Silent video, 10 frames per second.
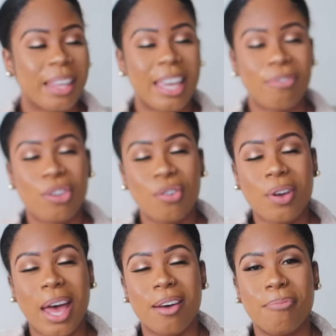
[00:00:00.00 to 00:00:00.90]
if you
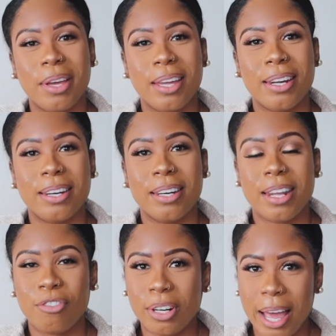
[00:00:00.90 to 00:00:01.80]
have been,
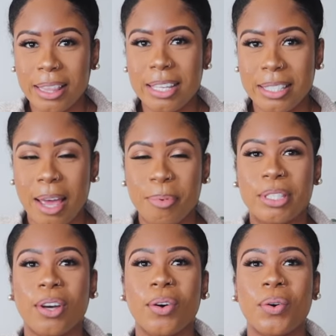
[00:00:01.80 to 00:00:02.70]
if you like this
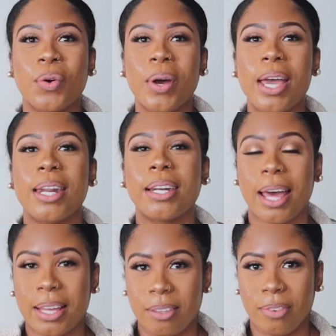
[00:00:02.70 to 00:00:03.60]
episode, go ahead and
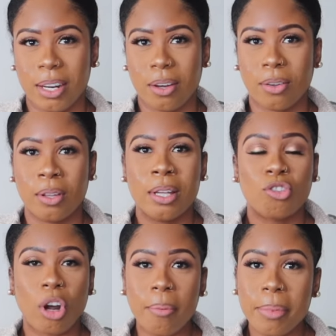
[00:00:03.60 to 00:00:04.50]
like the video.
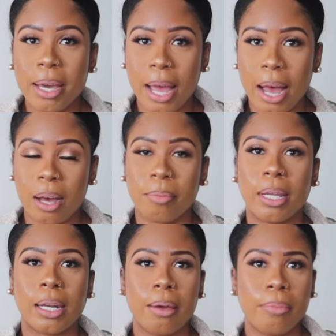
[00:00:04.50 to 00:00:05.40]
Drop me a
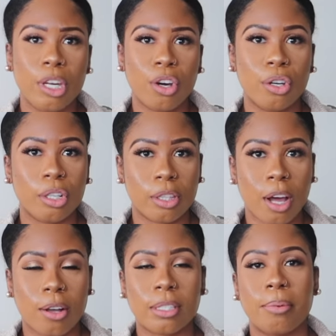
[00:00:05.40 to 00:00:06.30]
comment. Let me know your
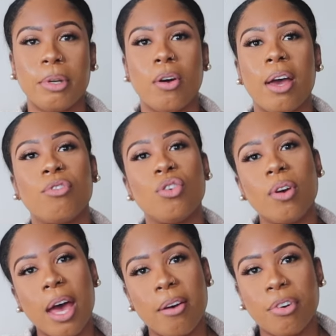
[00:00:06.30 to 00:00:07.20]
thoughts. Let me know have you
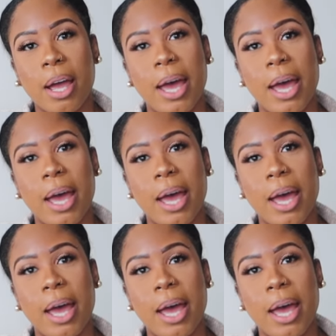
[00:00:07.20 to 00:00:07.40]
ever